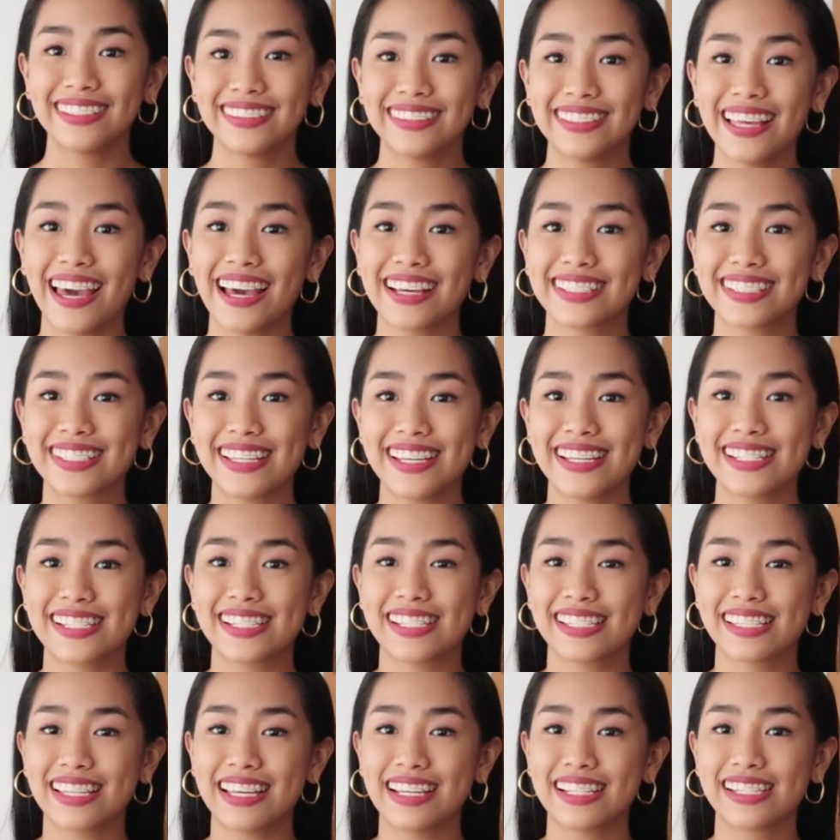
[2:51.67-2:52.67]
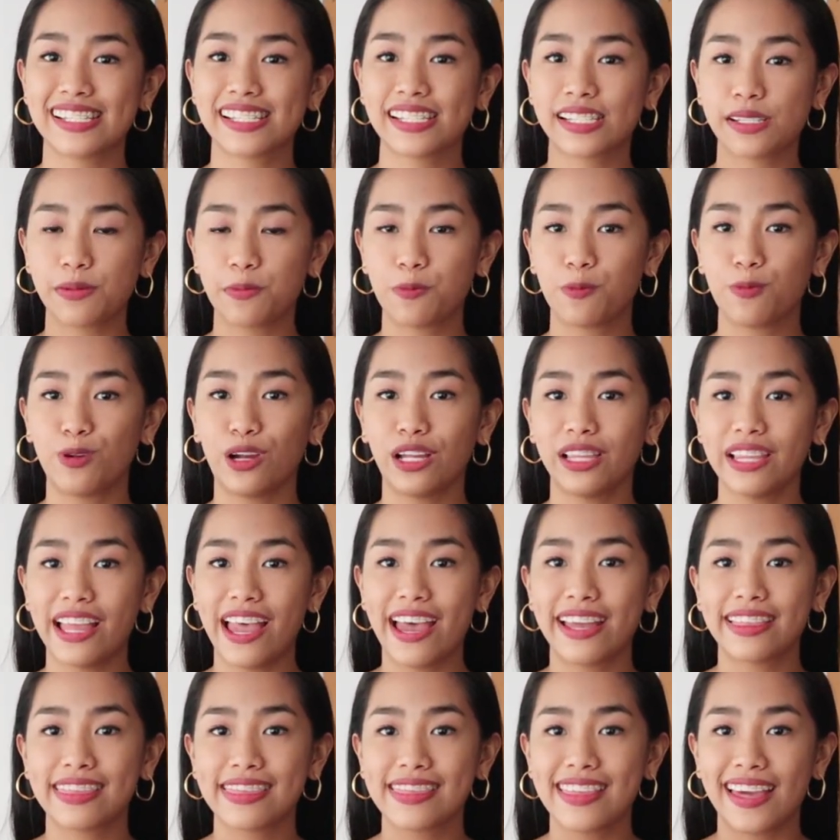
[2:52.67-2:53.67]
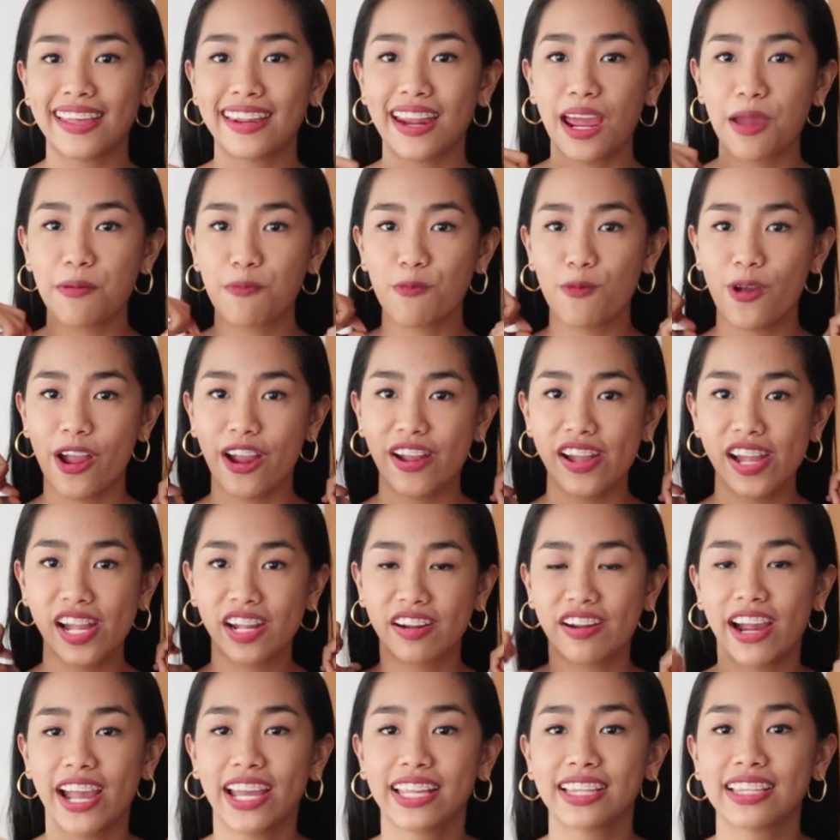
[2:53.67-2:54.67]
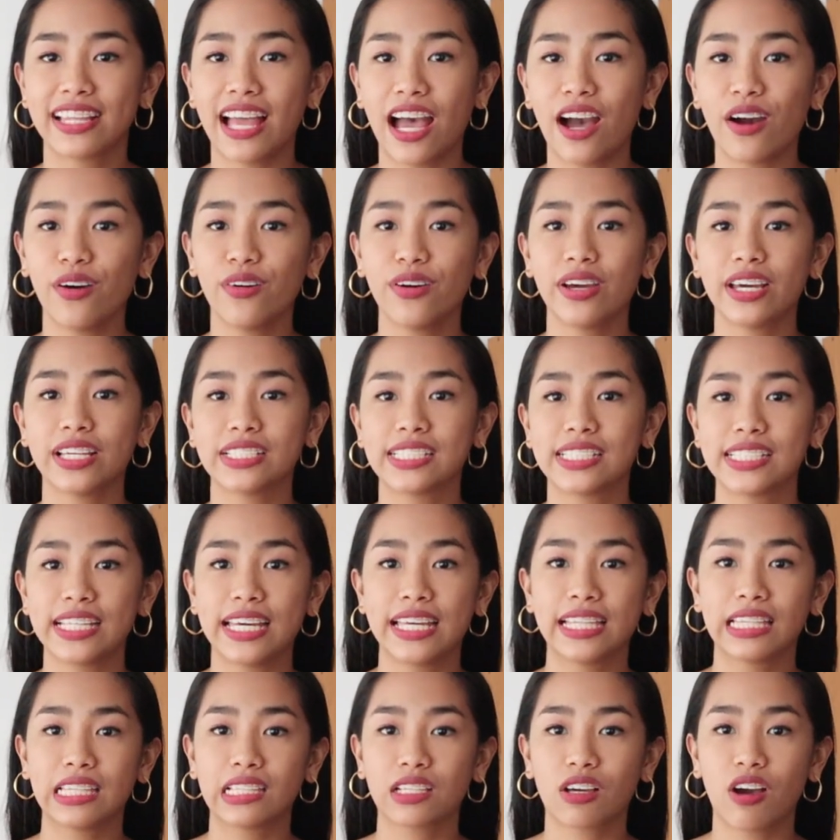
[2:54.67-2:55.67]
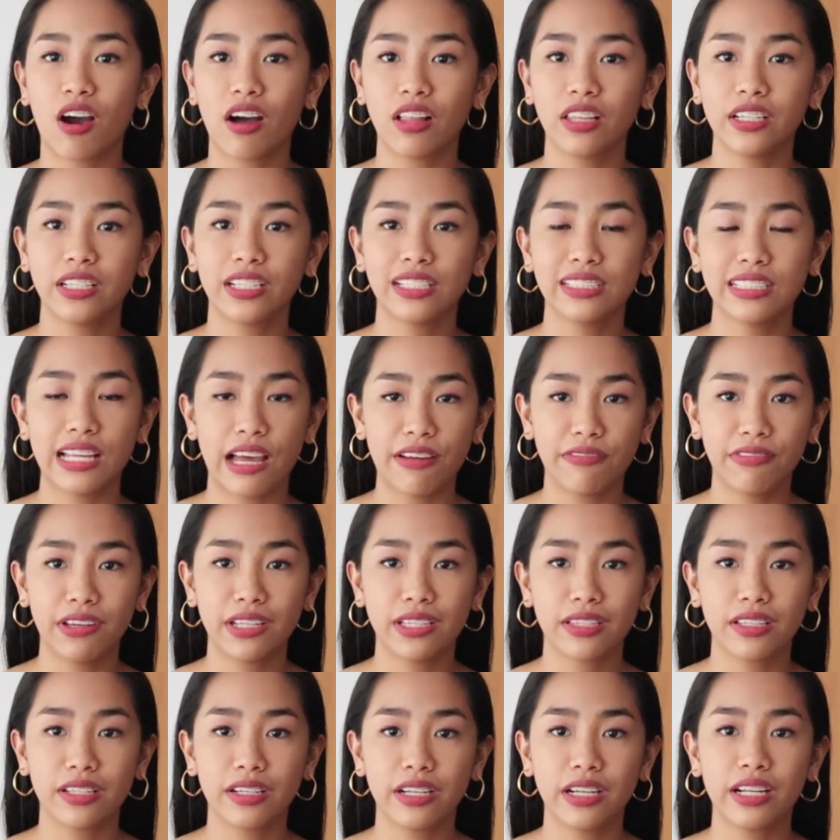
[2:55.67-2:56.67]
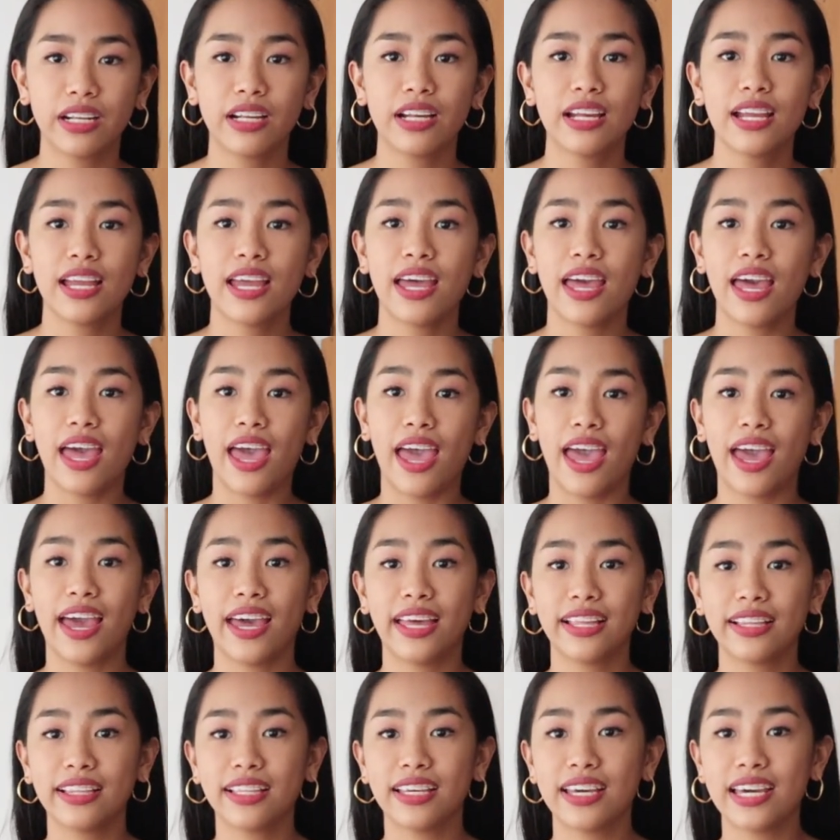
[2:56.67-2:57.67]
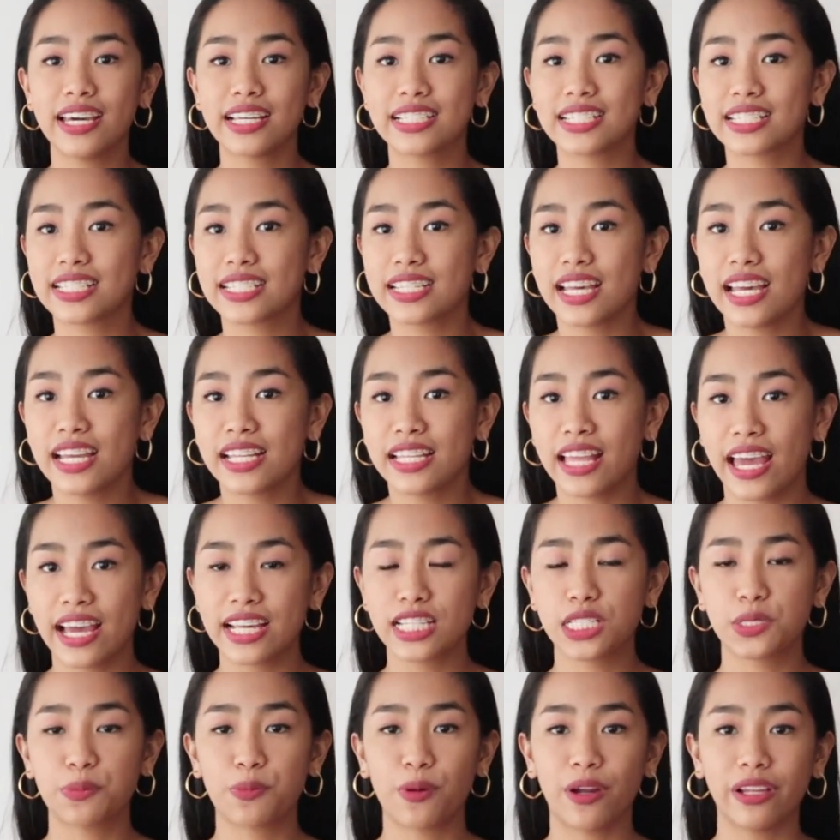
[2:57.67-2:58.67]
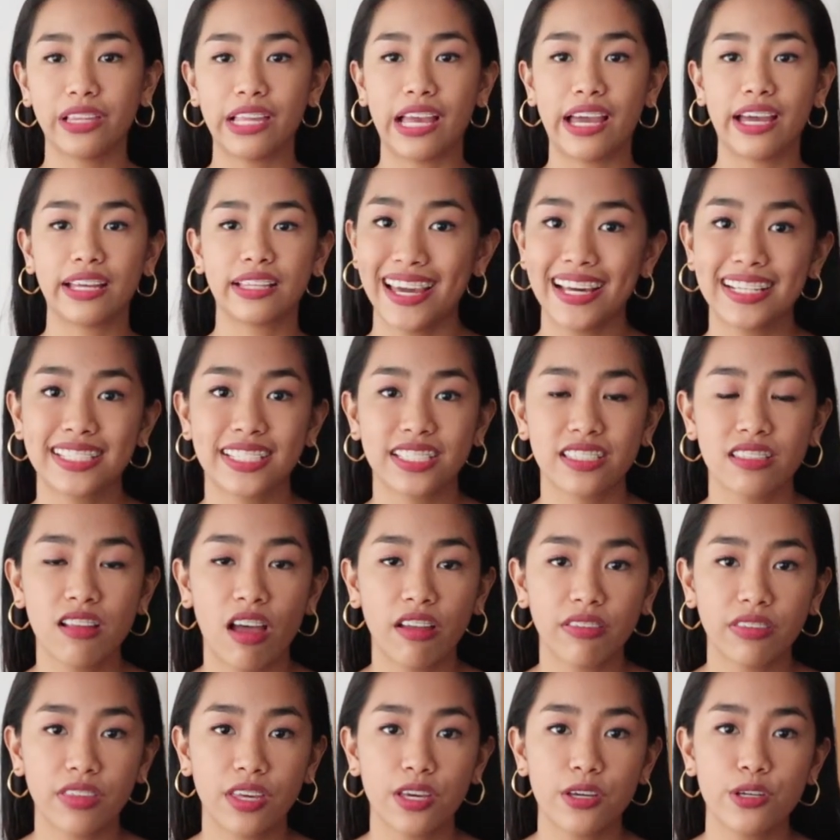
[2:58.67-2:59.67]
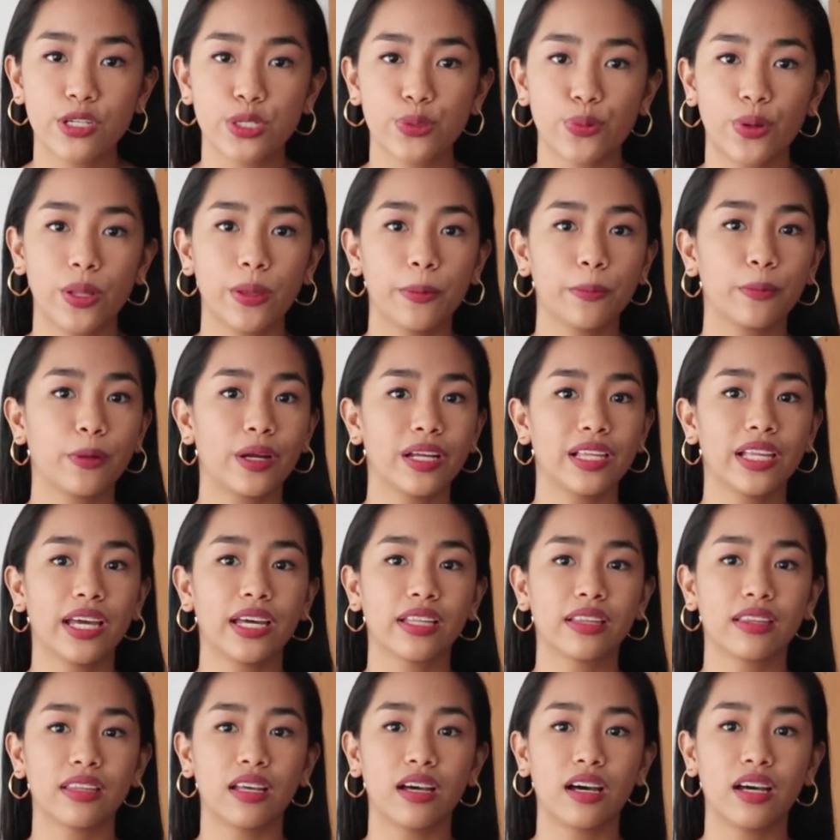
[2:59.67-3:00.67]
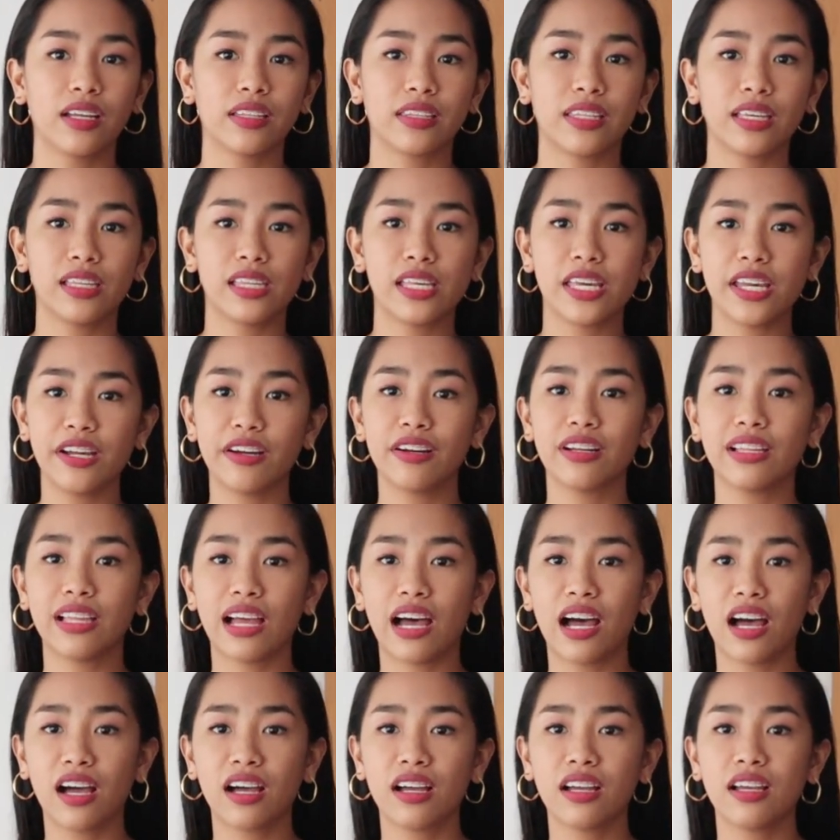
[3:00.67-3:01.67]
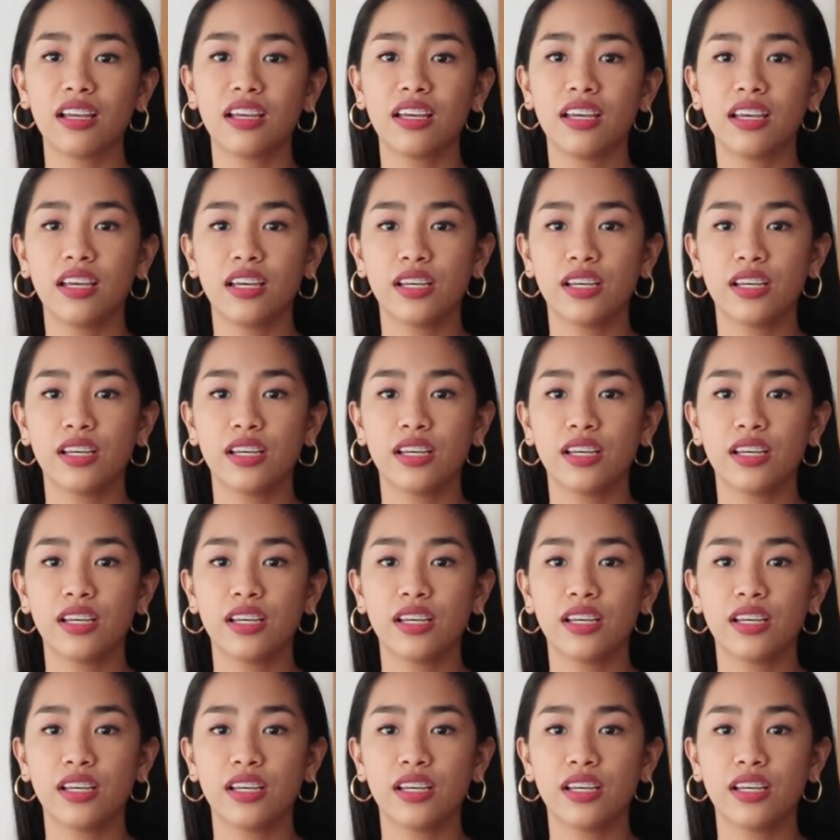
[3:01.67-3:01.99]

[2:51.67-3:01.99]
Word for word: Next is this bralette that I'm wearing right now. It's in color lavender and it's a nice bralette. It's not the usual bralette na until here lang.